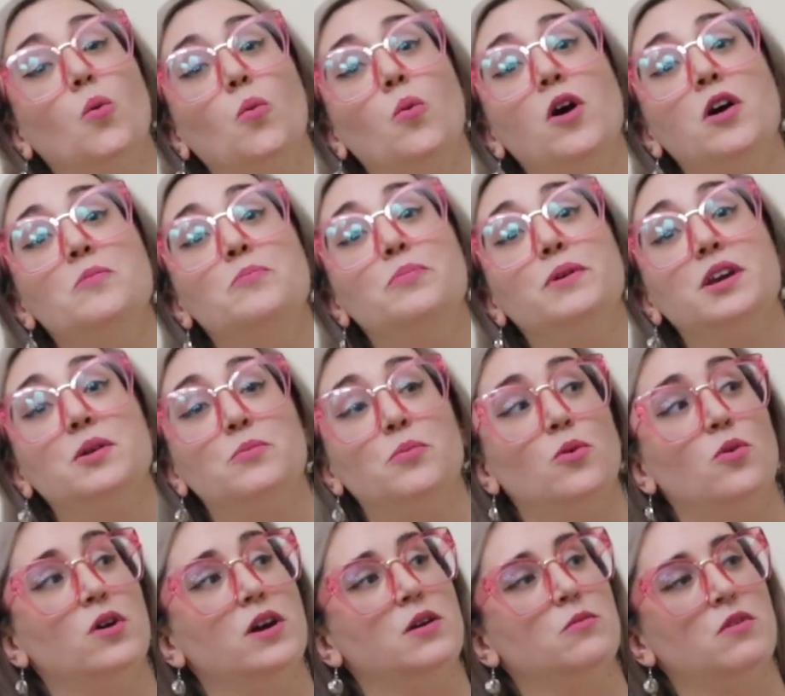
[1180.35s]
One big
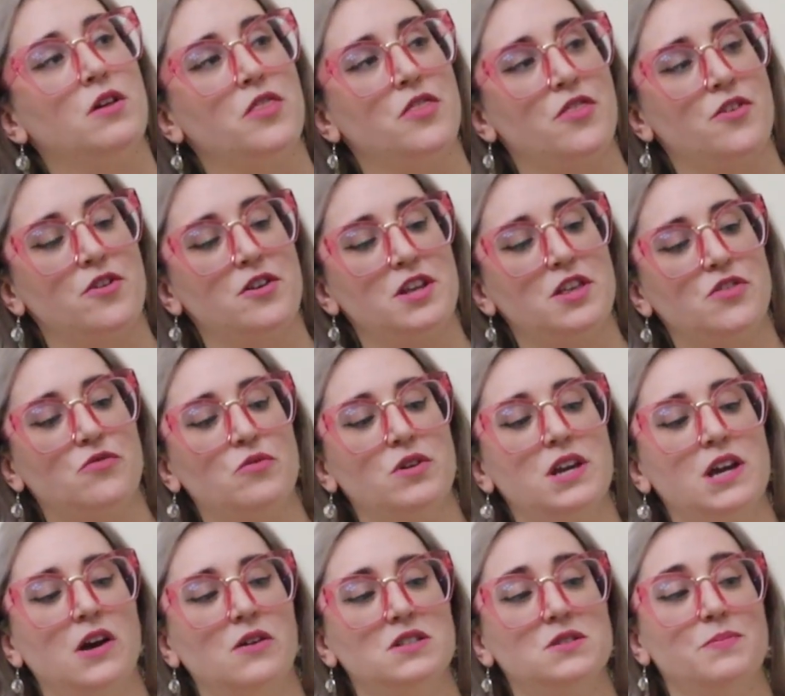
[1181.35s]
boy, one
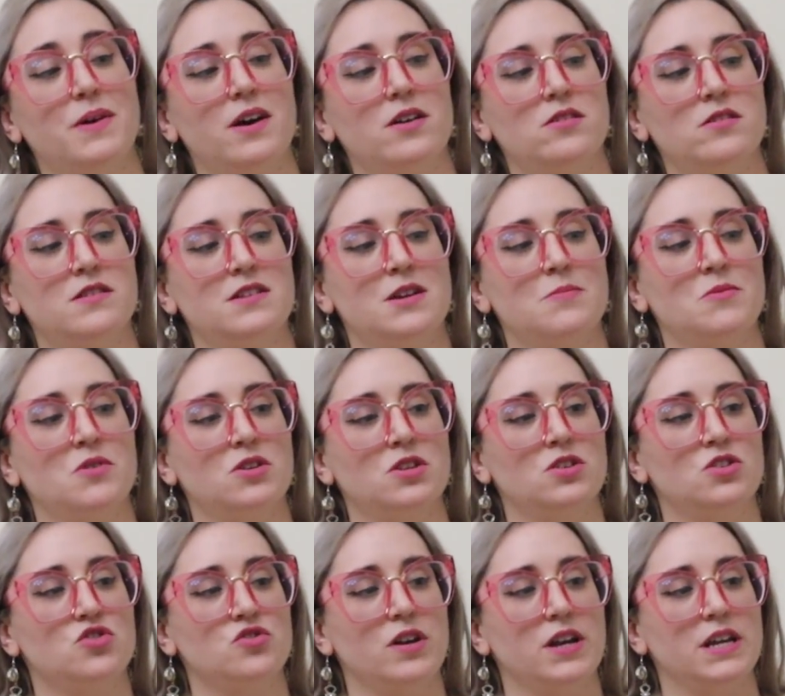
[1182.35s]
33-ounce bottle that I'm going
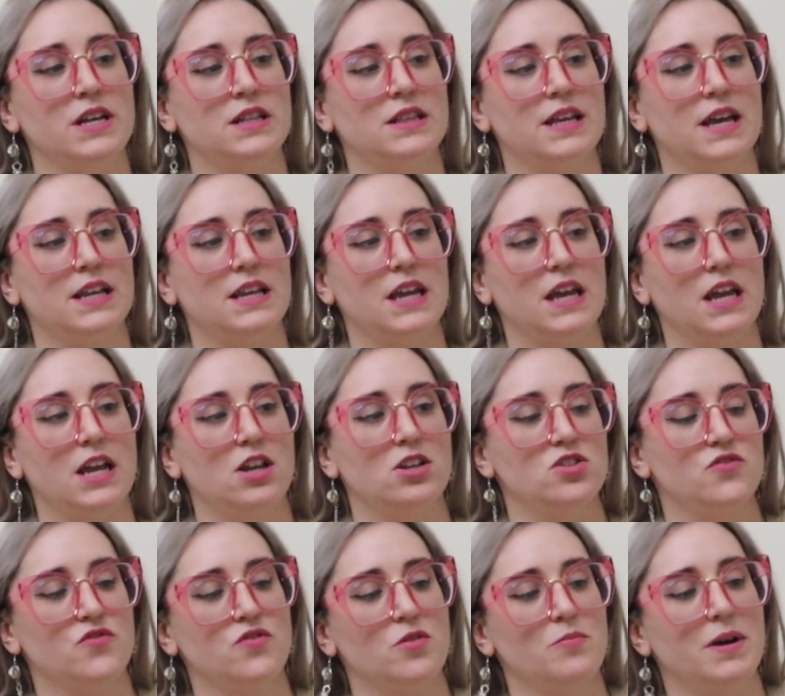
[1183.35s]
to try and let
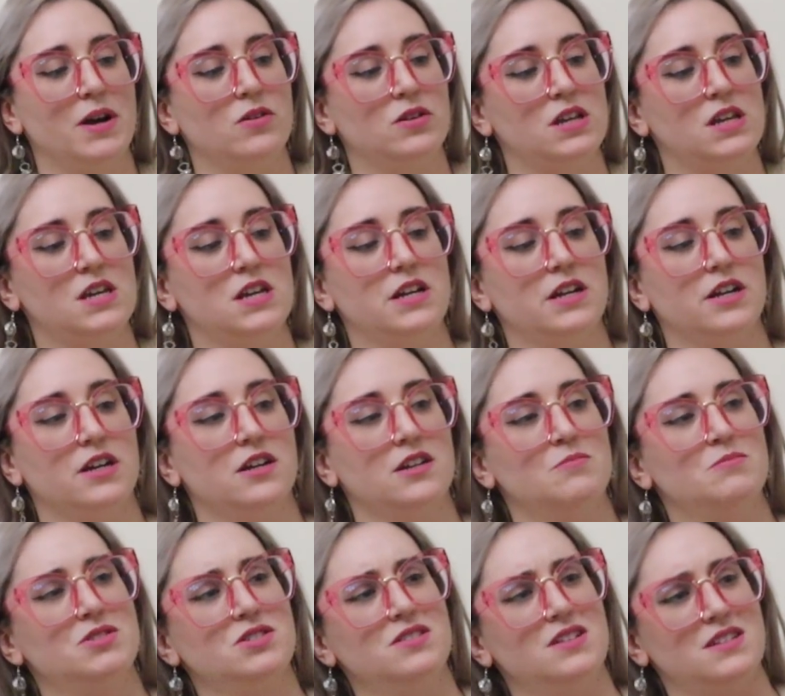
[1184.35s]
age for about a year.
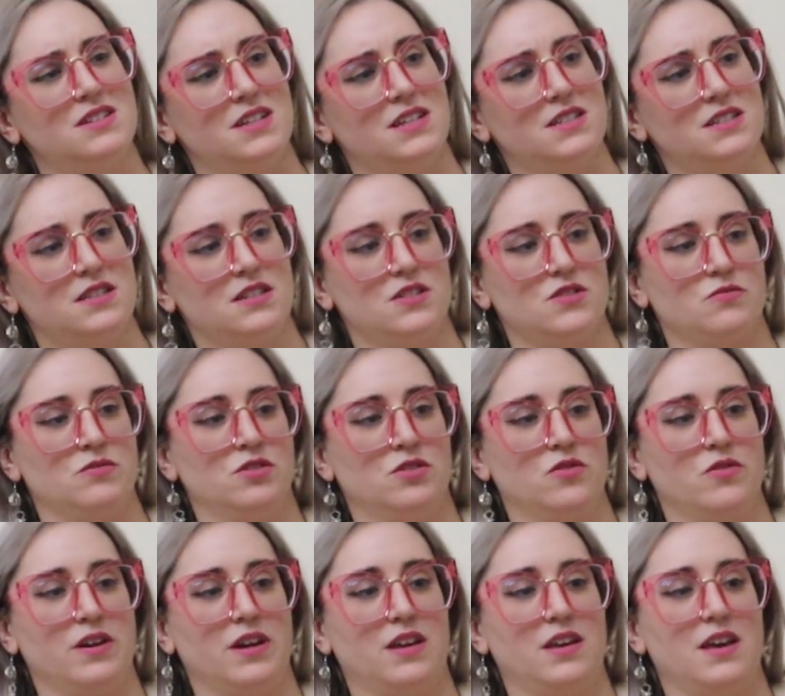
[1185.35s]
I'm just going to test this real
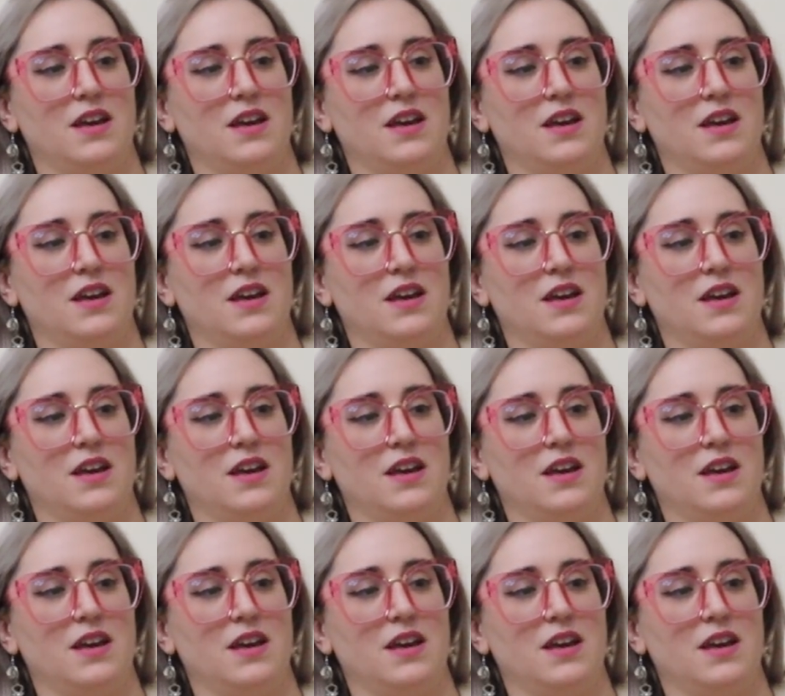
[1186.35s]
quick.